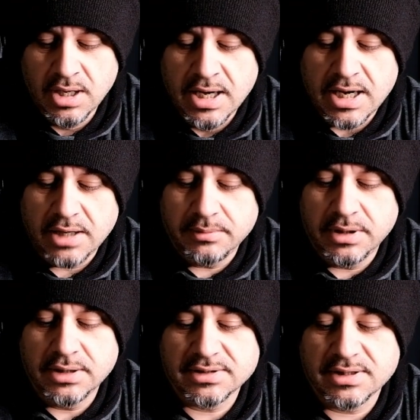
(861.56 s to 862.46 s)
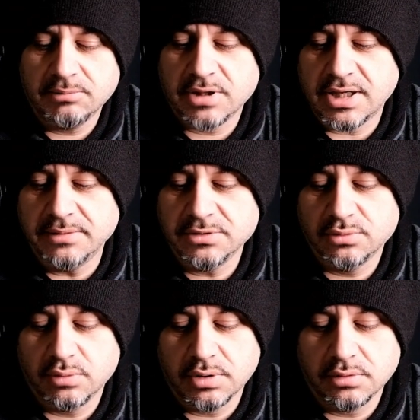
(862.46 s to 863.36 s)
I mean, sometimes
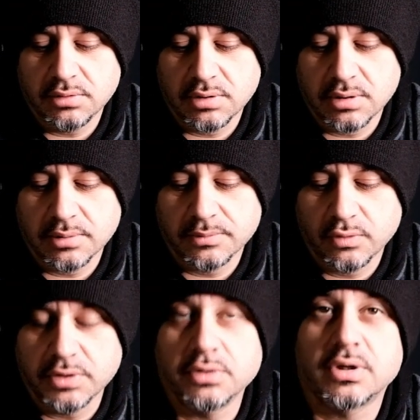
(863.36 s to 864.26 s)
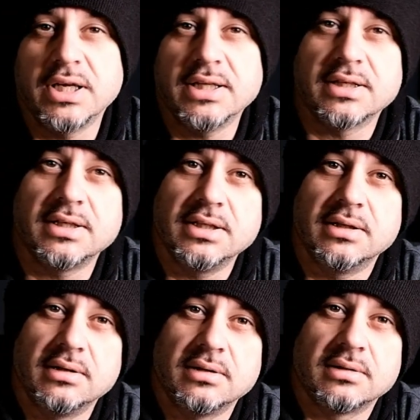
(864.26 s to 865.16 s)
when you clean the needle
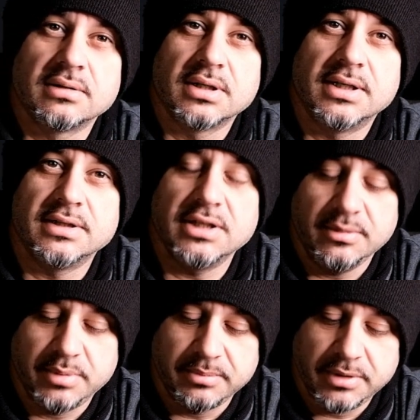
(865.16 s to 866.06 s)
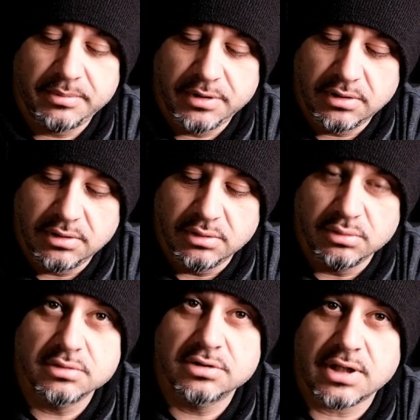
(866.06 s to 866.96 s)
and deep, and maybe you
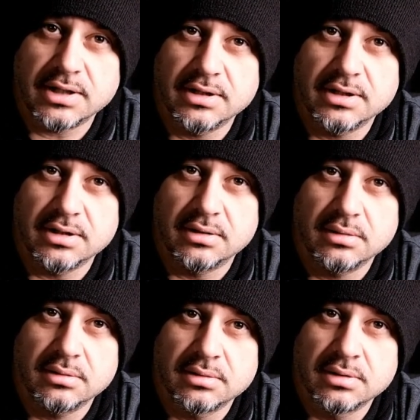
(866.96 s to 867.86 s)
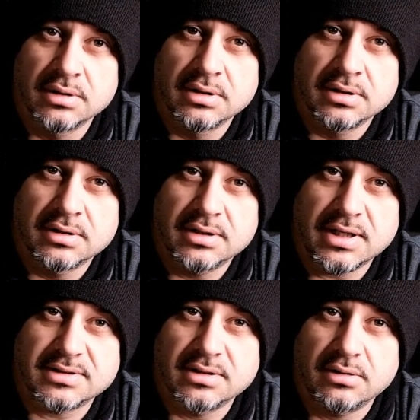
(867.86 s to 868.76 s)
dry the needle,
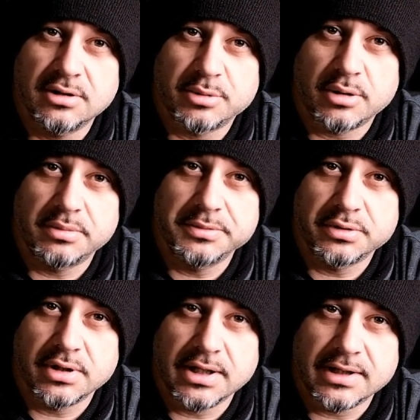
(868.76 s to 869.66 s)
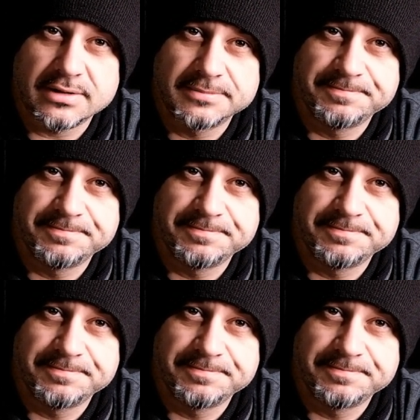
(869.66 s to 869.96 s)
that's the only problem you can get.